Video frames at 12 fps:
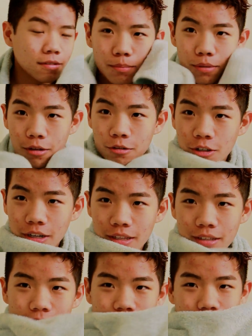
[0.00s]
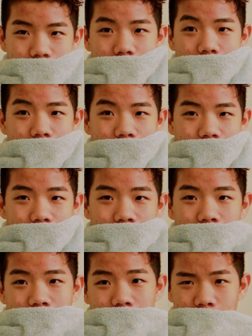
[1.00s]
Gonna blow dry this
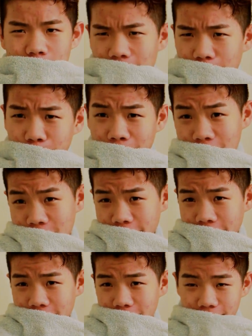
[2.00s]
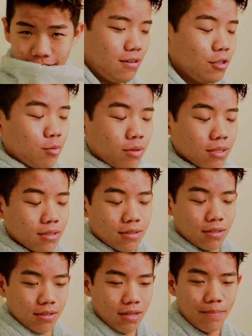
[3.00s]
and staying PG. I just realized this
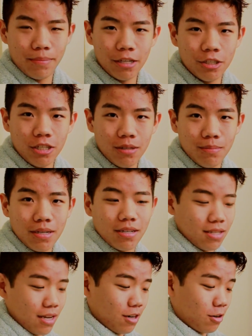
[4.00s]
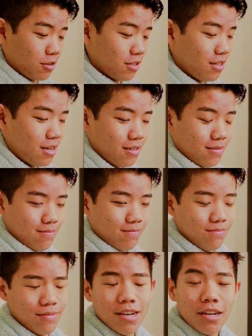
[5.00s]
isn't that PG because I curse a lot.
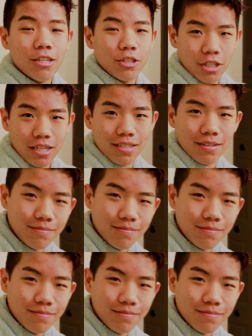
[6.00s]
Shit.